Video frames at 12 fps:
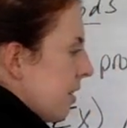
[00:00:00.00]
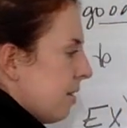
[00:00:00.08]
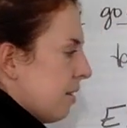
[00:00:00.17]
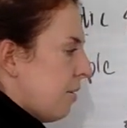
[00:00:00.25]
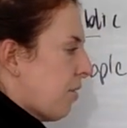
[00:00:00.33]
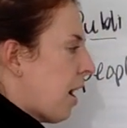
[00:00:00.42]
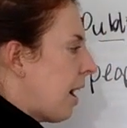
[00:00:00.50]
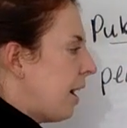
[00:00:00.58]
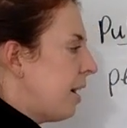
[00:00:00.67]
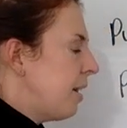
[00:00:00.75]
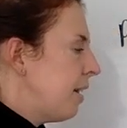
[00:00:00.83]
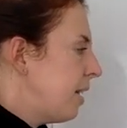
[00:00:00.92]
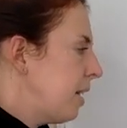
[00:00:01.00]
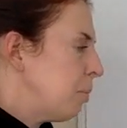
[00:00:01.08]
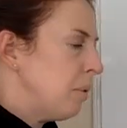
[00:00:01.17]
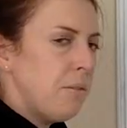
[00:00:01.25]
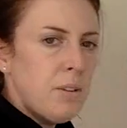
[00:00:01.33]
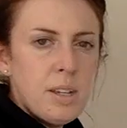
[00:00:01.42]
is if I
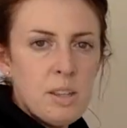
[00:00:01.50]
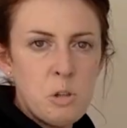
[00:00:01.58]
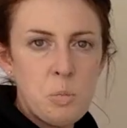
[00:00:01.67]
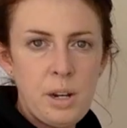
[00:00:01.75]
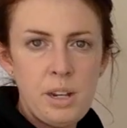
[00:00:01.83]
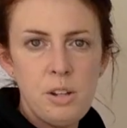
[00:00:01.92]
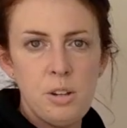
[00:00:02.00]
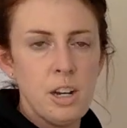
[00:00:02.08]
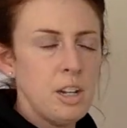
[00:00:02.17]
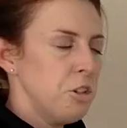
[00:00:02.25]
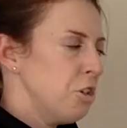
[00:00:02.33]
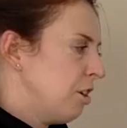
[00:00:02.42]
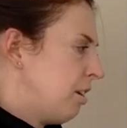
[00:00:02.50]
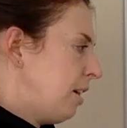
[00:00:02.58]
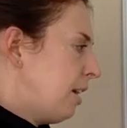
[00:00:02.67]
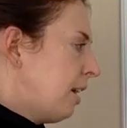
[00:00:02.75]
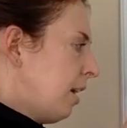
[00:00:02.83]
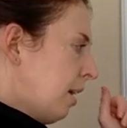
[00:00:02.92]
am living in this brand new
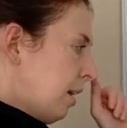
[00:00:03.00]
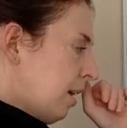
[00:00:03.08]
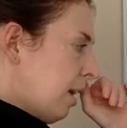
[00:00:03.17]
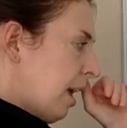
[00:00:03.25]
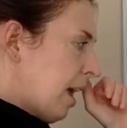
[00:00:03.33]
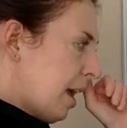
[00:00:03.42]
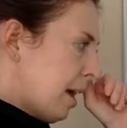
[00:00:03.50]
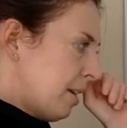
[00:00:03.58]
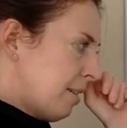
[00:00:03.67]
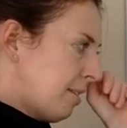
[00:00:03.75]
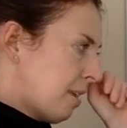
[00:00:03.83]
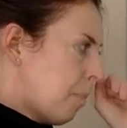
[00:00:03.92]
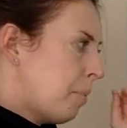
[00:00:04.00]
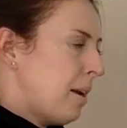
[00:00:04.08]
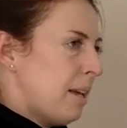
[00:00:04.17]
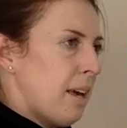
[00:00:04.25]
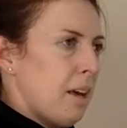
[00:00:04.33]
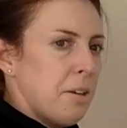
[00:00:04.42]
country and
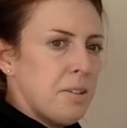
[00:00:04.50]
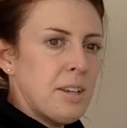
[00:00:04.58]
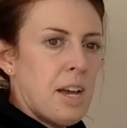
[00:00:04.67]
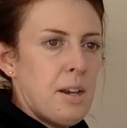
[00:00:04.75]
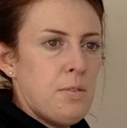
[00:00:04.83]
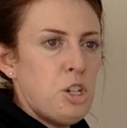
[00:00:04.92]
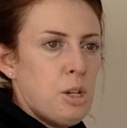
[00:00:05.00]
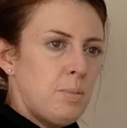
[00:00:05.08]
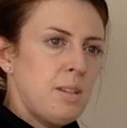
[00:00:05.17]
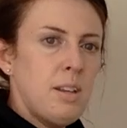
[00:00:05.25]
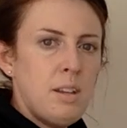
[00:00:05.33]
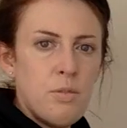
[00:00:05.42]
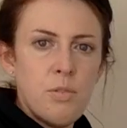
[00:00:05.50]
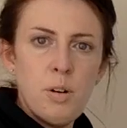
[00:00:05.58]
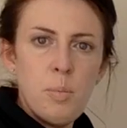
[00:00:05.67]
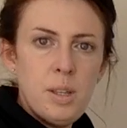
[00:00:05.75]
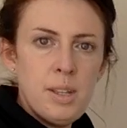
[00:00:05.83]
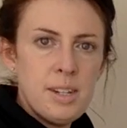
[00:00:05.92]
somebody else kind of chips in for
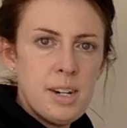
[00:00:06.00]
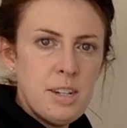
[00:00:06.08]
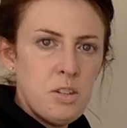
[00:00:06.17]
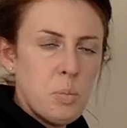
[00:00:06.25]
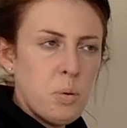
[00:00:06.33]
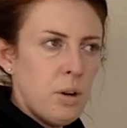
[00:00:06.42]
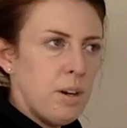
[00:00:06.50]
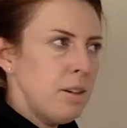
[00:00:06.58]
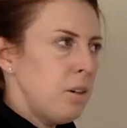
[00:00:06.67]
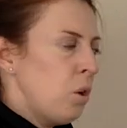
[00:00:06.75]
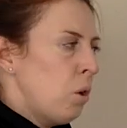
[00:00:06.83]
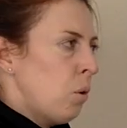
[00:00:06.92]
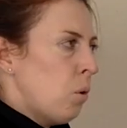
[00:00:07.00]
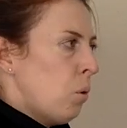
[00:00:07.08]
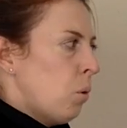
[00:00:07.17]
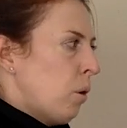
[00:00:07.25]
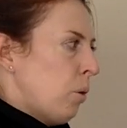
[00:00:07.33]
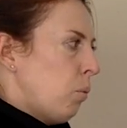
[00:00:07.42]
military support,
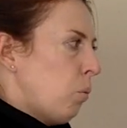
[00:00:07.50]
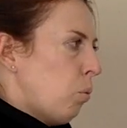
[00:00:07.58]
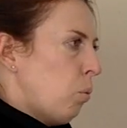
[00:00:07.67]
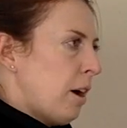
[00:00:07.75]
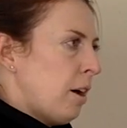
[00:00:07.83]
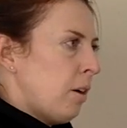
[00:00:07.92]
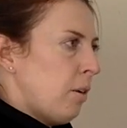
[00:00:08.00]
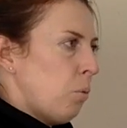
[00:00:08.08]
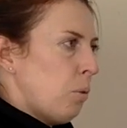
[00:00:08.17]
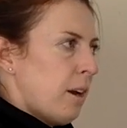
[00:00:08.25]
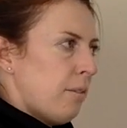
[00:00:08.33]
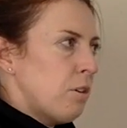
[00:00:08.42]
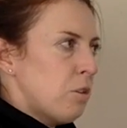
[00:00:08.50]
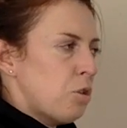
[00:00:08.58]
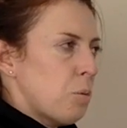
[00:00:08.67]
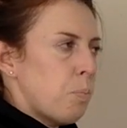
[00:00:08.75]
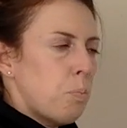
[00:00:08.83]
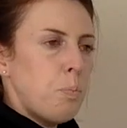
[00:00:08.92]
well, whatever
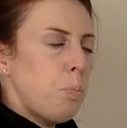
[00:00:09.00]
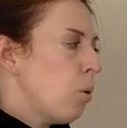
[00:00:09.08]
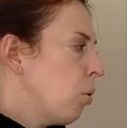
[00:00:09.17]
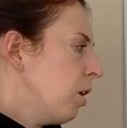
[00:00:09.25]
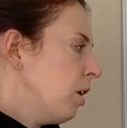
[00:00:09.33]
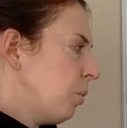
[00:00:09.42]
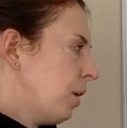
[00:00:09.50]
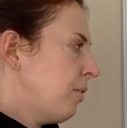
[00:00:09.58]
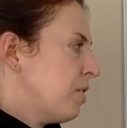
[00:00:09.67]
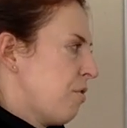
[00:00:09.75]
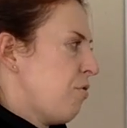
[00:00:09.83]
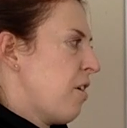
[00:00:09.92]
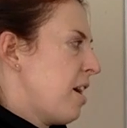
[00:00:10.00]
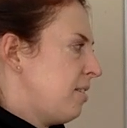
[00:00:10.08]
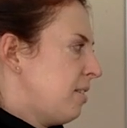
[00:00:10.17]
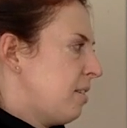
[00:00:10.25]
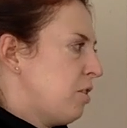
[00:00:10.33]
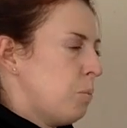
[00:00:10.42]
support, whatever
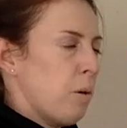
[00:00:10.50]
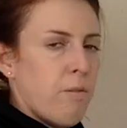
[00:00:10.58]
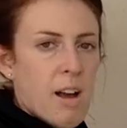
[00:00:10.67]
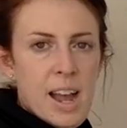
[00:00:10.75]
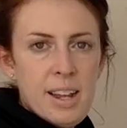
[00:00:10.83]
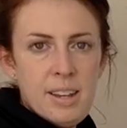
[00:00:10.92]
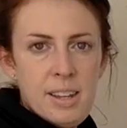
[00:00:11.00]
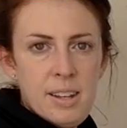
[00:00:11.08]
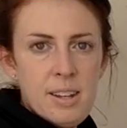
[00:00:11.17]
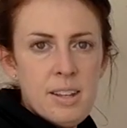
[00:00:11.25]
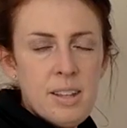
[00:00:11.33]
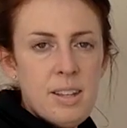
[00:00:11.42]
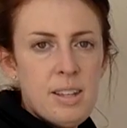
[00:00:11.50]
defense is provided